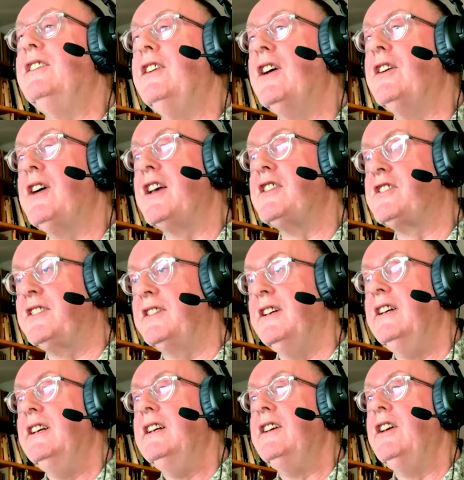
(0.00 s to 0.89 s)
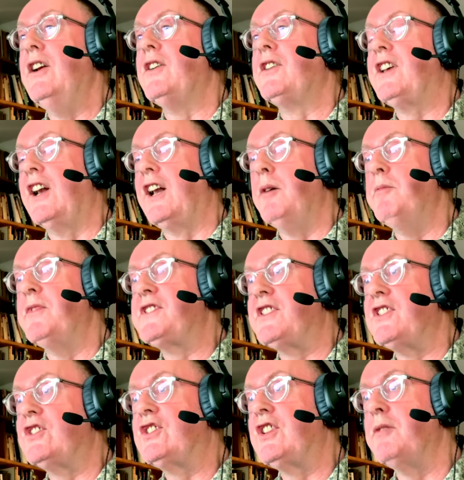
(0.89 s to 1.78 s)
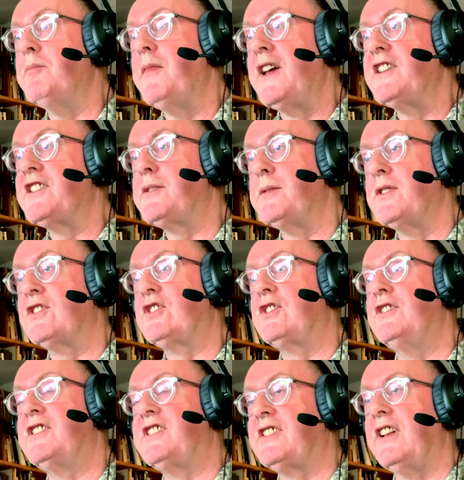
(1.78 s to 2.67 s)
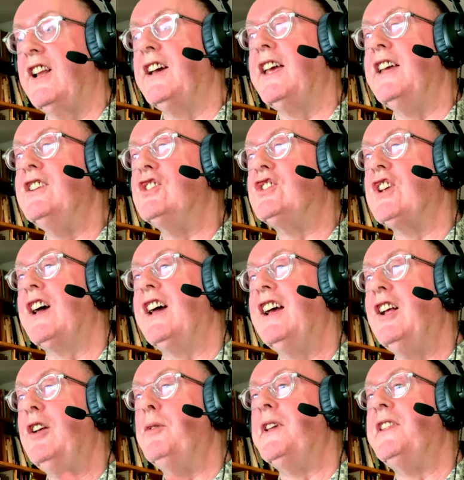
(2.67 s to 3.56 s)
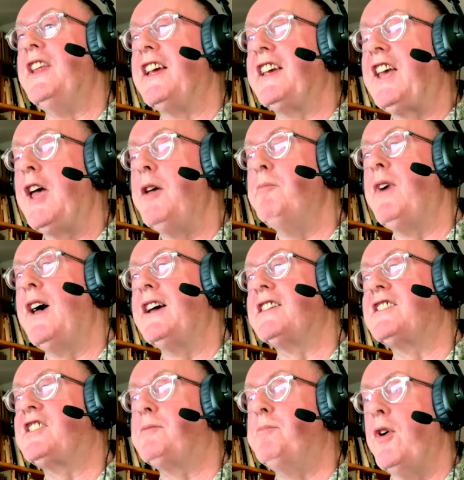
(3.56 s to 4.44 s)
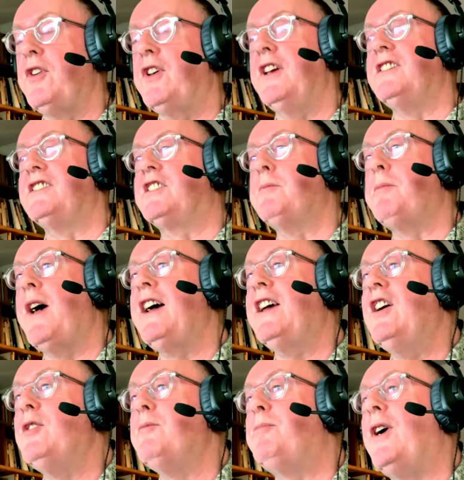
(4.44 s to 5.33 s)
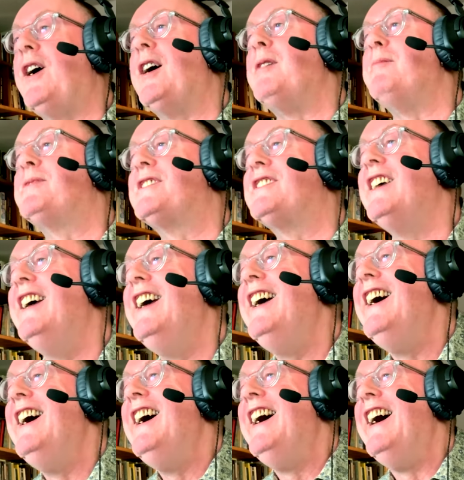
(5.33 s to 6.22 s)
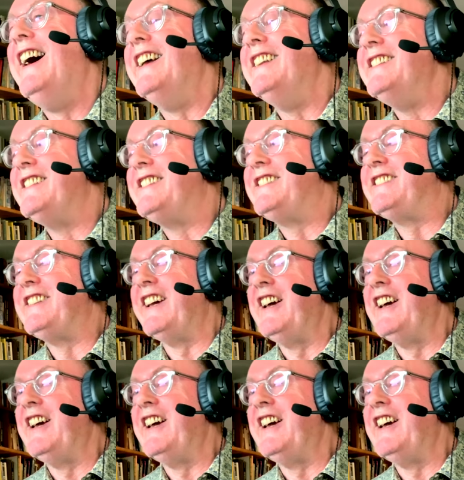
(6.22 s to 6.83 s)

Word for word: You know, as you know, Columbus's shipmates were slung in jail when they came back smoking tobacco pipes, and